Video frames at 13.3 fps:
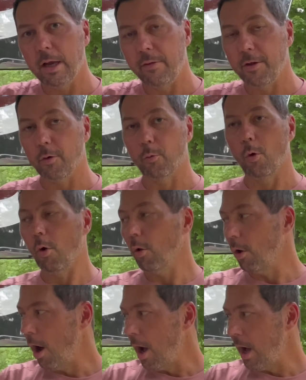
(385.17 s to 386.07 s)
and then
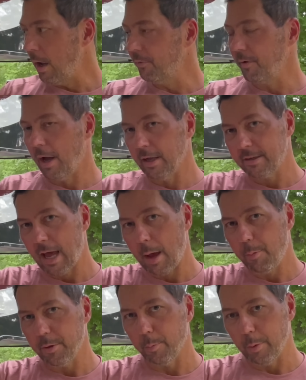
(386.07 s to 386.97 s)
roll off on
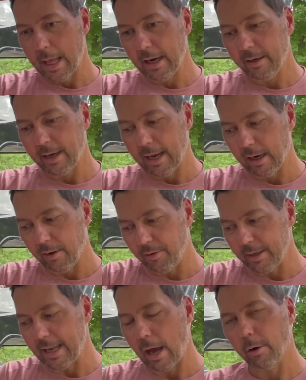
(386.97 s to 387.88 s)
top of the black tank and
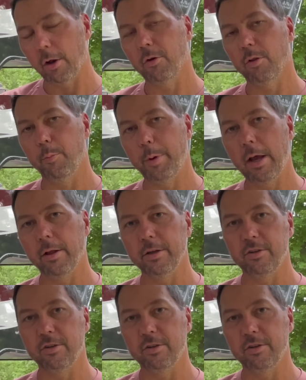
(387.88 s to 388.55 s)
then down under the belly,